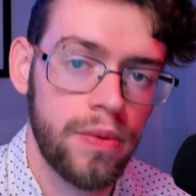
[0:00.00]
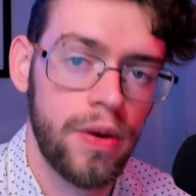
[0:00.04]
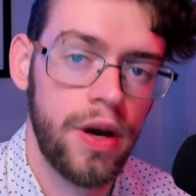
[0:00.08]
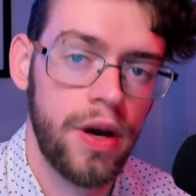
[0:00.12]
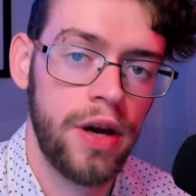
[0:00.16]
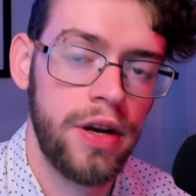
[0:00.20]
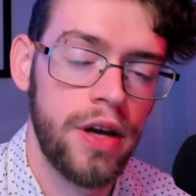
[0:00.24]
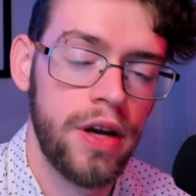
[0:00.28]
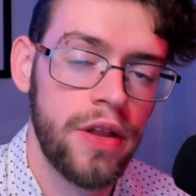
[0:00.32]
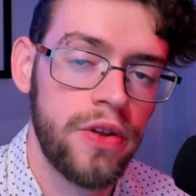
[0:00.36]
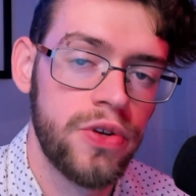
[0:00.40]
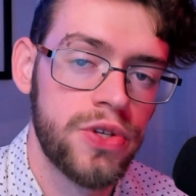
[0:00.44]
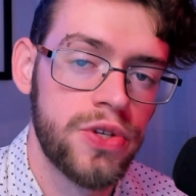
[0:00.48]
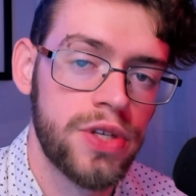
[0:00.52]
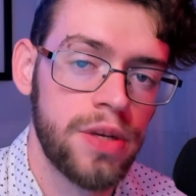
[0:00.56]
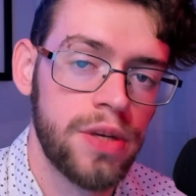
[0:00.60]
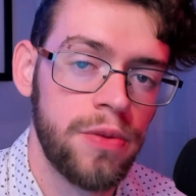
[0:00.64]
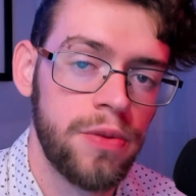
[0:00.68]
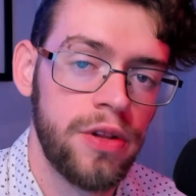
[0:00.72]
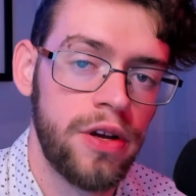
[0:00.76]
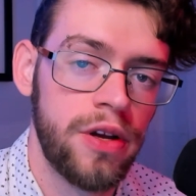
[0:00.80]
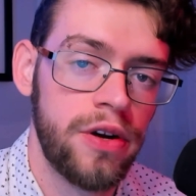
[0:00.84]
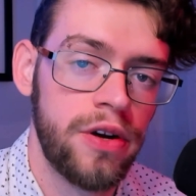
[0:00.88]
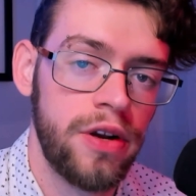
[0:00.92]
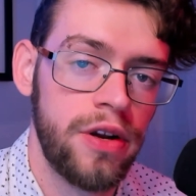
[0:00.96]
Another
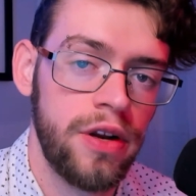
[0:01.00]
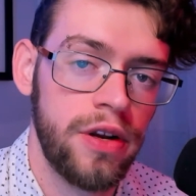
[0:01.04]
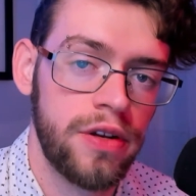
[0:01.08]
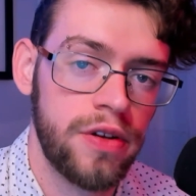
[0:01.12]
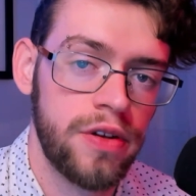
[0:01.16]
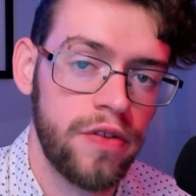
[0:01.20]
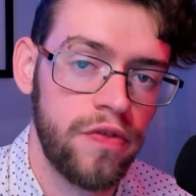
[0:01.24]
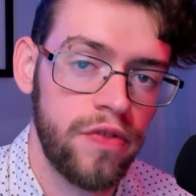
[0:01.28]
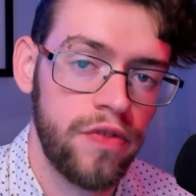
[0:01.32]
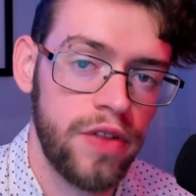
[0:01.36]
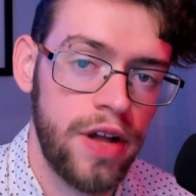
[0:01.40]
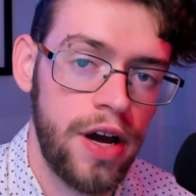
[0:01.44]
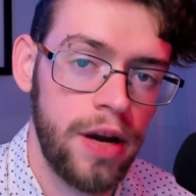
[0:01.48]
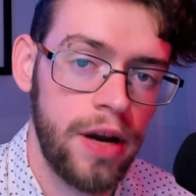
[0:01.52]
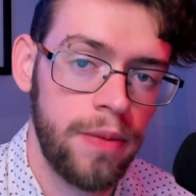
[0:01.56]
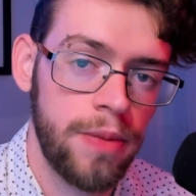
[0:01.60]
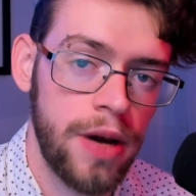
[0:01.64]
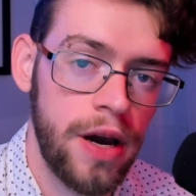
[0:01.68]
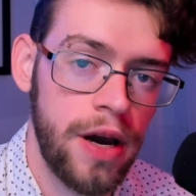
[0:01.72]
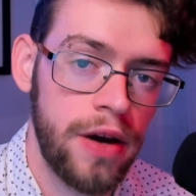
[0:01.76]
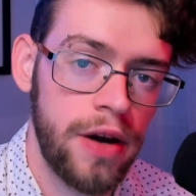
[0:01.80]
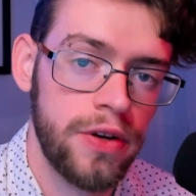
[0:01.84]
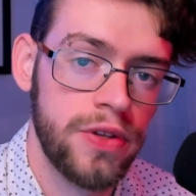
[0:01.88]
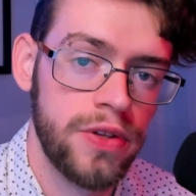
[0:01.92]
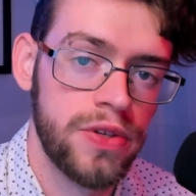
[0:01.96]
similarity to flag
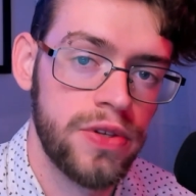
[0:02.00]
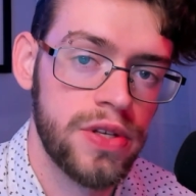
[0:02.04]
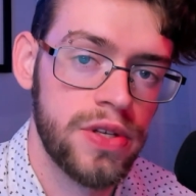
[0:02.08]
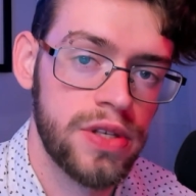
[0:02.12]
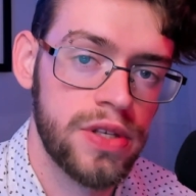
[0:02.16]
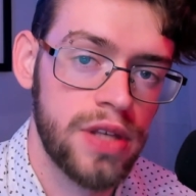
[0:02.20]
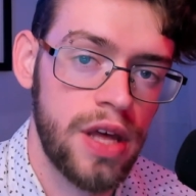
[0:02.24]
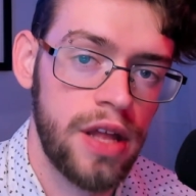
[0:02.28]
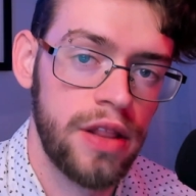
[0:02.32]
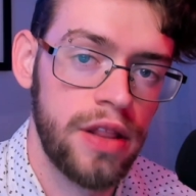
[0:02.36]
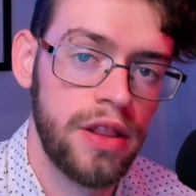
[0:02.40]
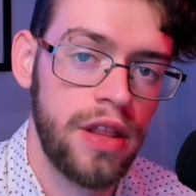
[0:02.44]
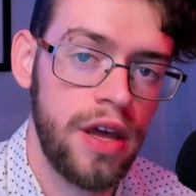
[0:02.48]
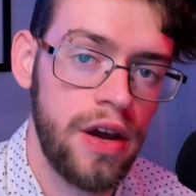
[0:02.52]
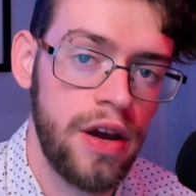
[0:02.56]
patterns is that they